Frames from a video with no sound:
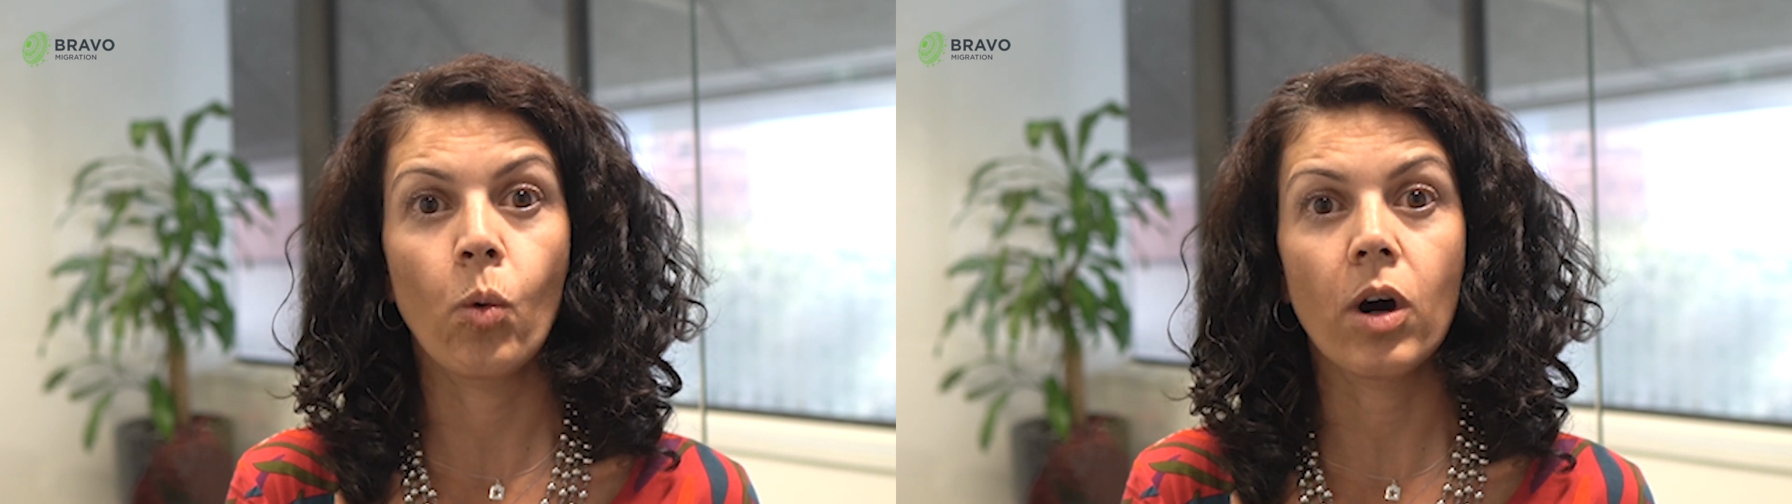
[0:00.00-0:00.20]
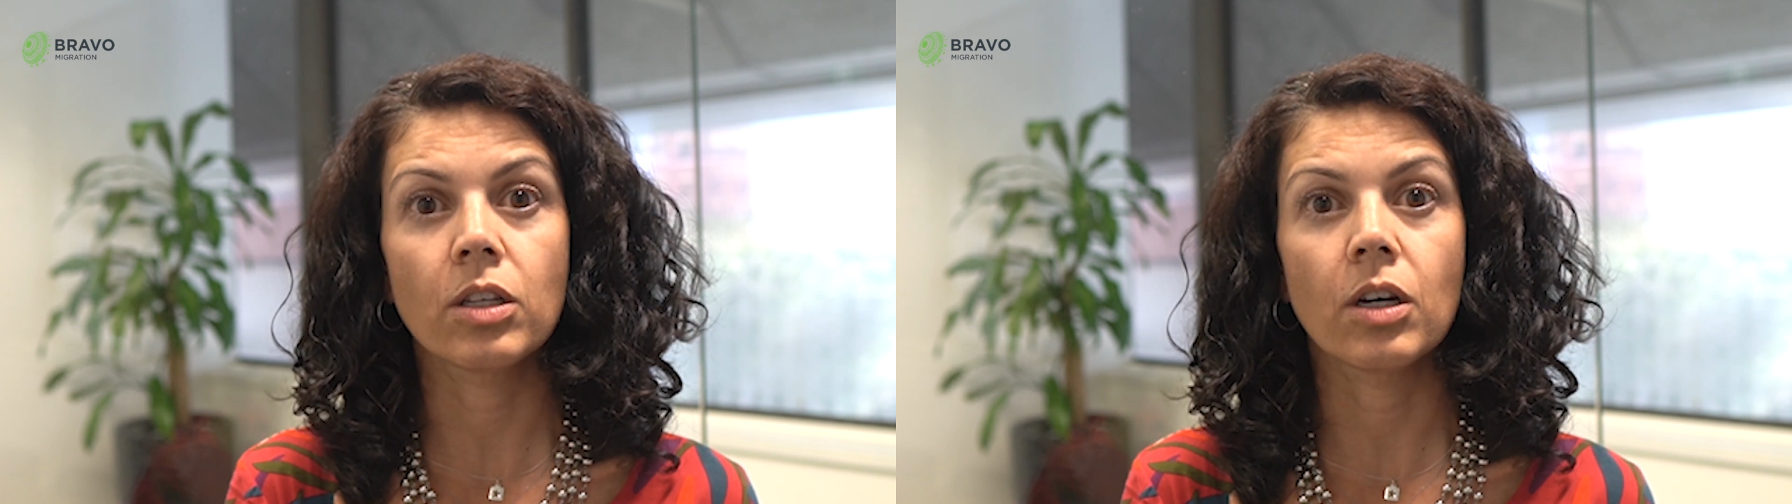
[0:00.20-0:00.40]

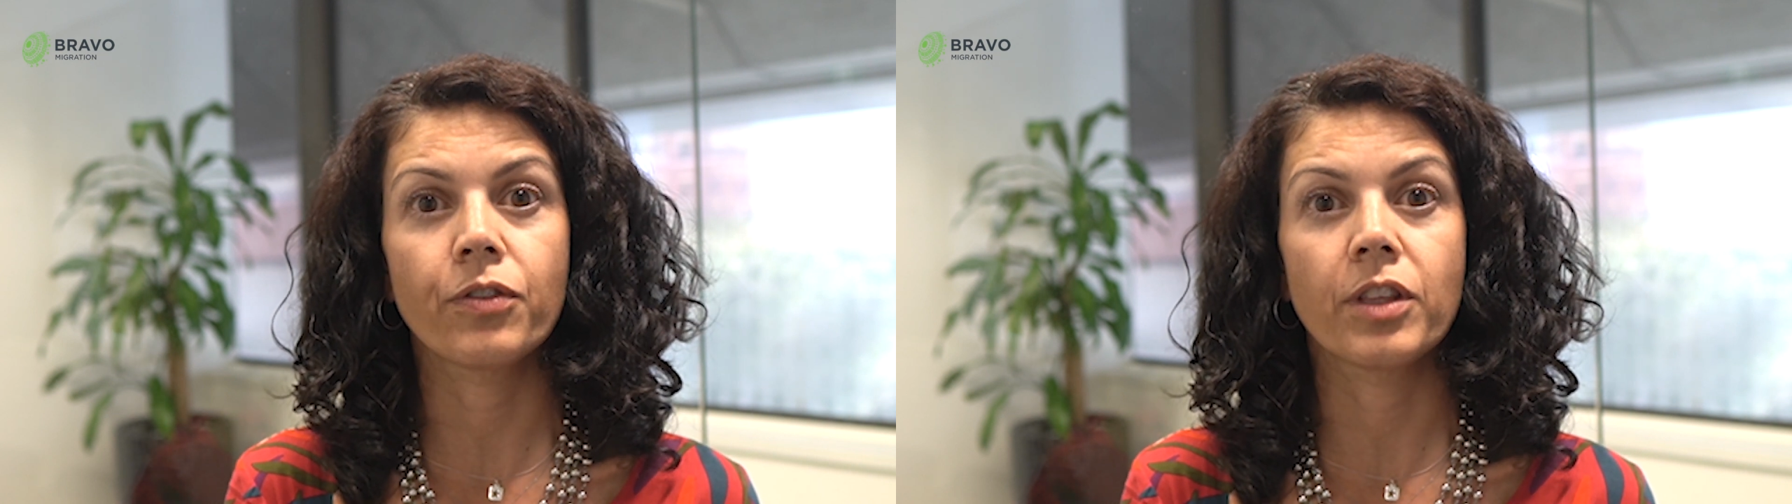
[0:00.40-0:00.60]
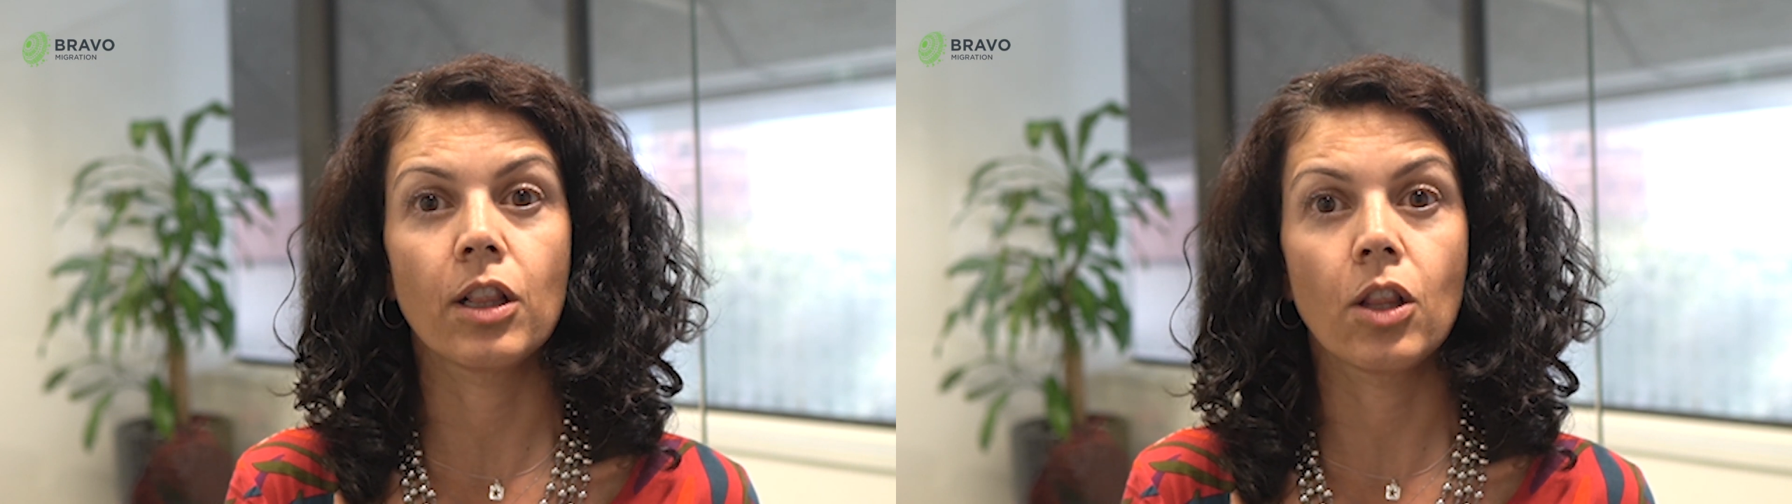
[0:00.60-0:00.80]
one
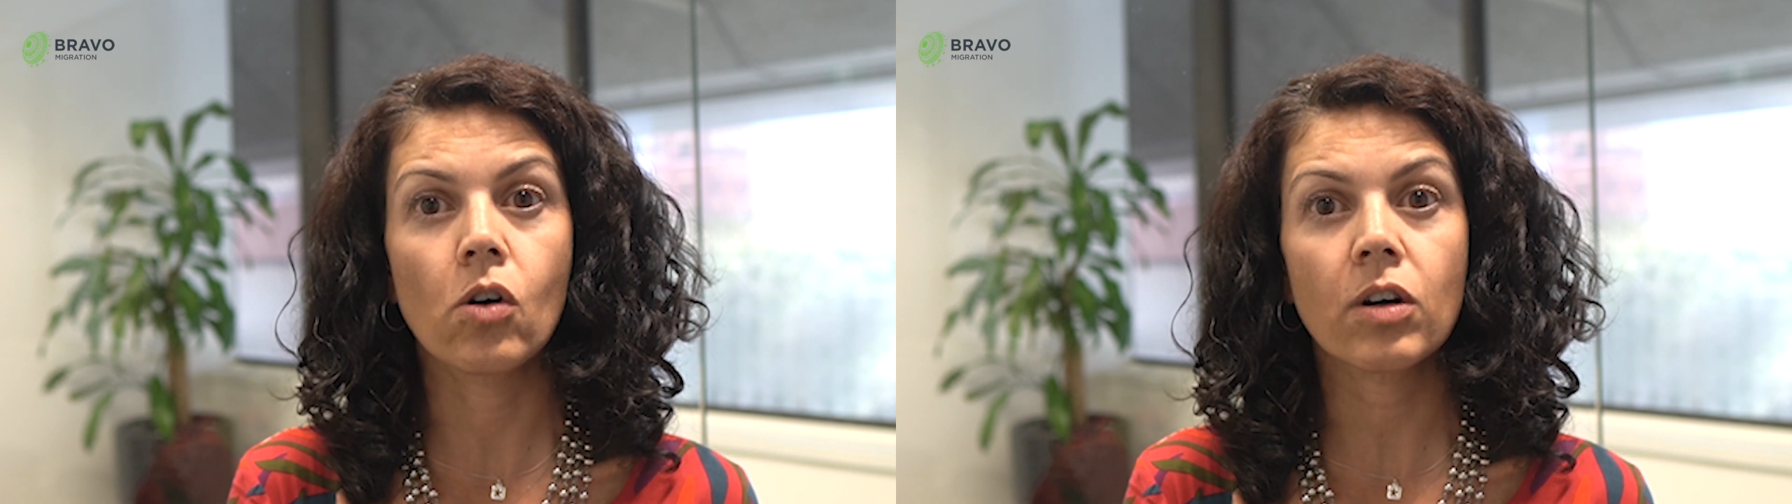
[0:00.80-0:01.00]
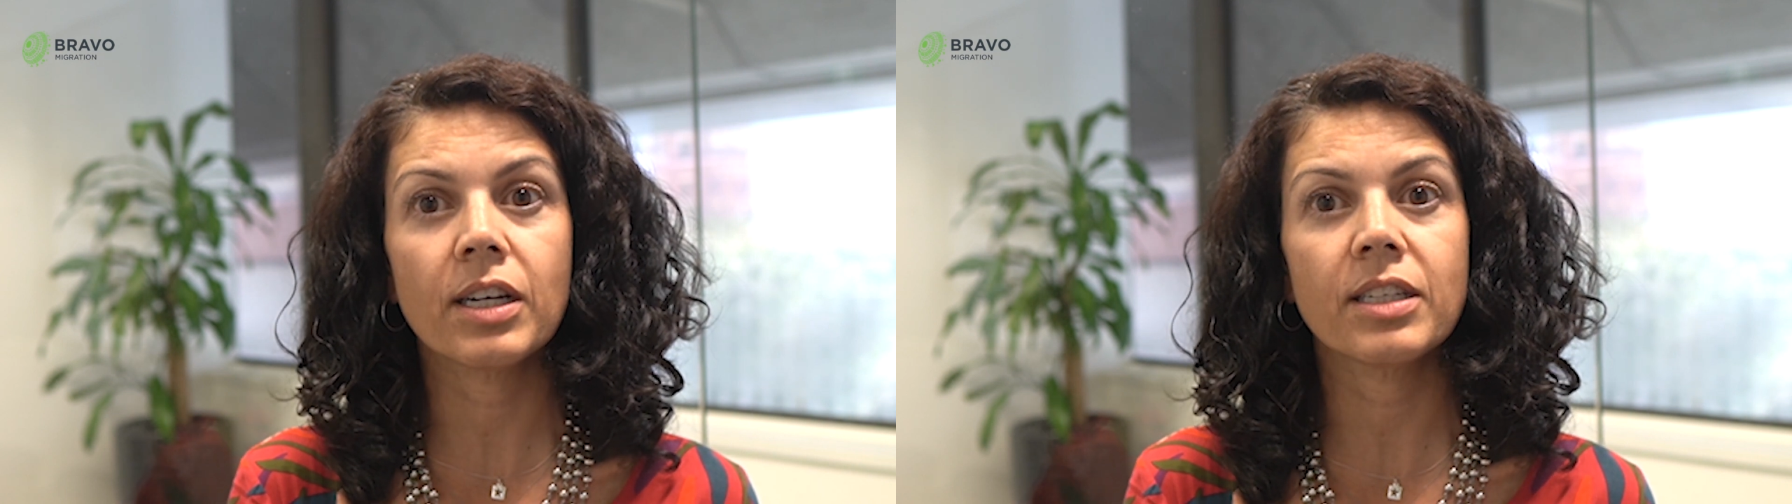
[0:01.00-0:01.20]
of the
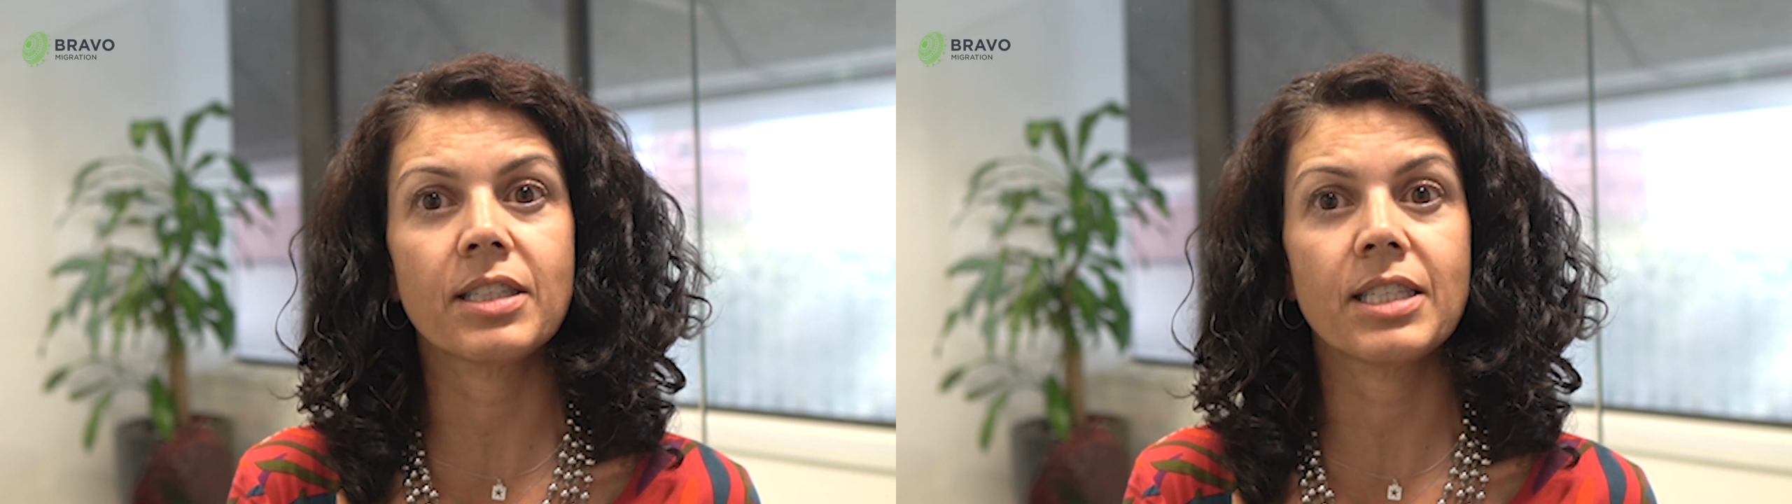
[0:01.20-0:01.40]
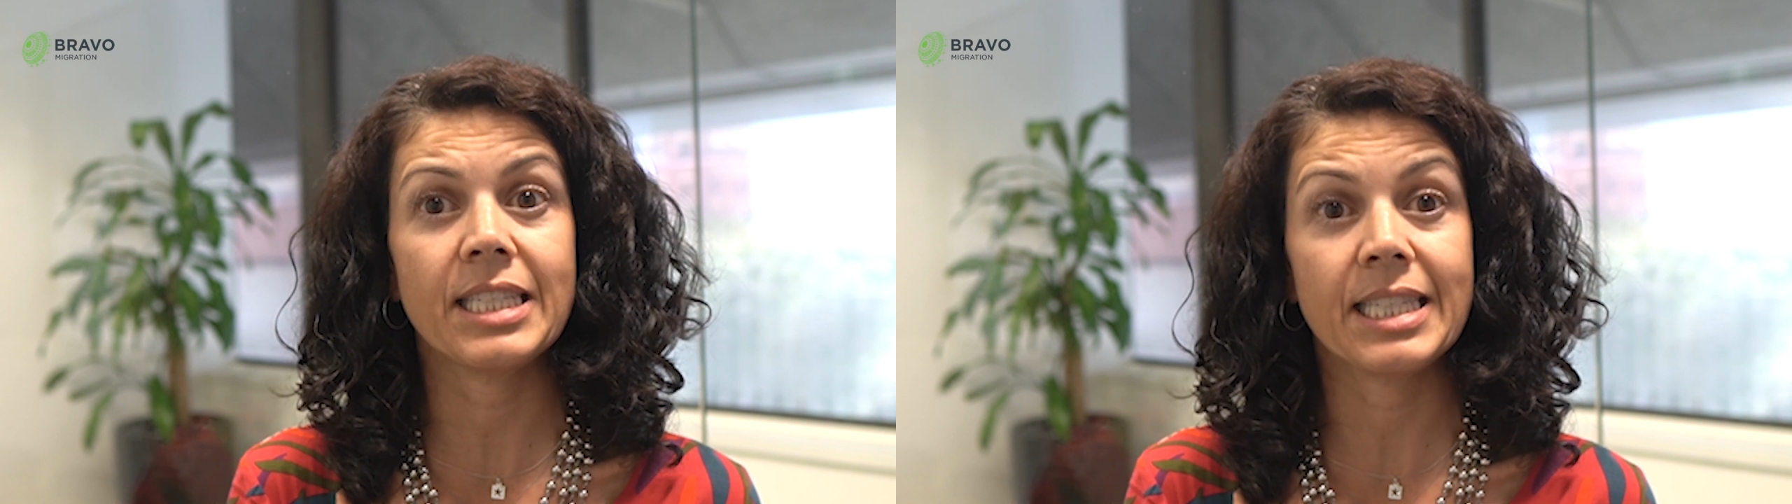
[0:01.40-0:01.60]
longest